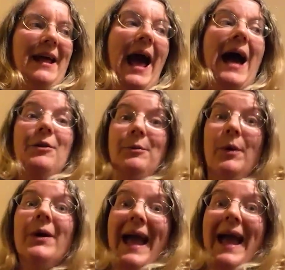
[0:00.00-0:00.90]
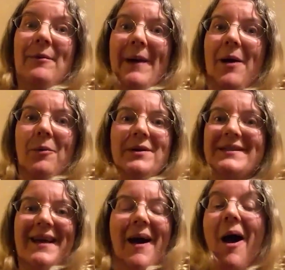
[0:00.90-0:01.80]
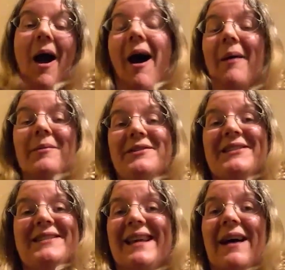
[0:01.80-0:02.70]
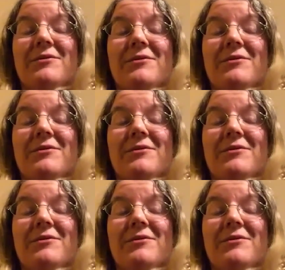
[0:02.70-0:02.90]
how the book came about was I was just